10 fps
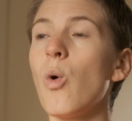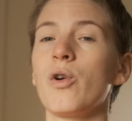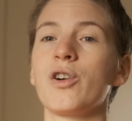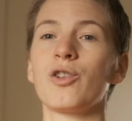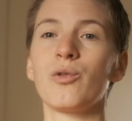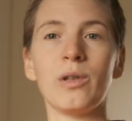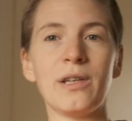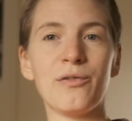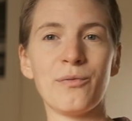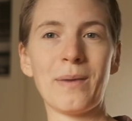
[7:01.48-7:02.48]
order to
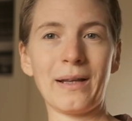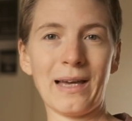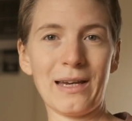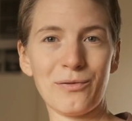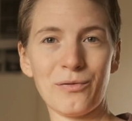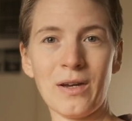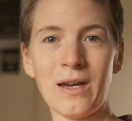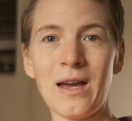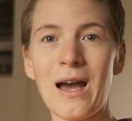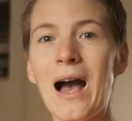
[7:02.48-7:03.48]
live my life
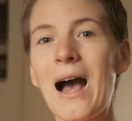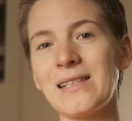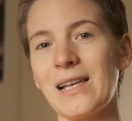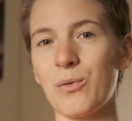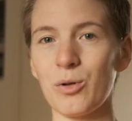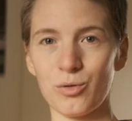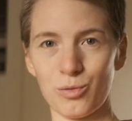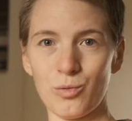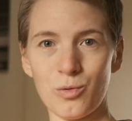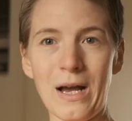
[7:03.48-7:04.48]
as I want to
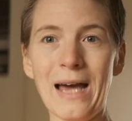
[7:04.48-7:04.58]
do.